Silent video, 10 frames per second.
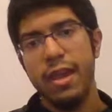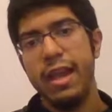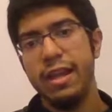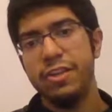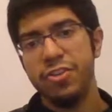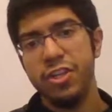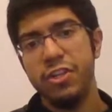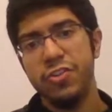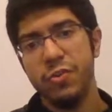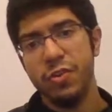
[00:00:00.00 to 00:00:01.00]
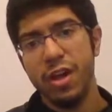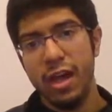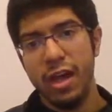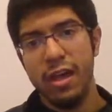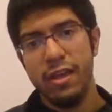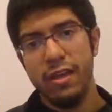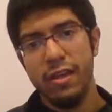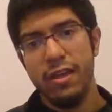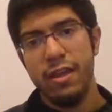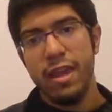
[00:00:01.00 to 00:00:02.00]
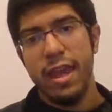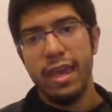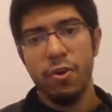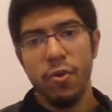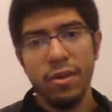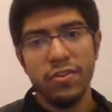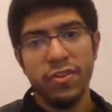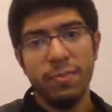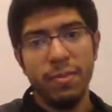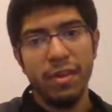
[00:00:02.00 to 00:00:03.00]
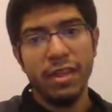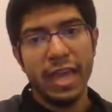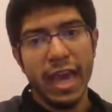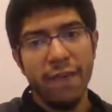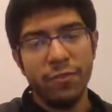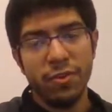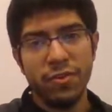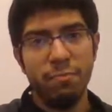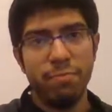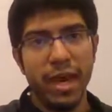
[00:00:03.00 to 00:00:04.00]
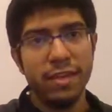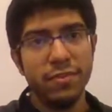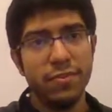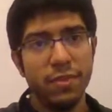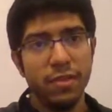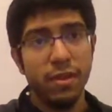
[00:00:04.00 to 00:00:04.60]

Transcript: and I shit you not, and going to sleep immediately after is the best.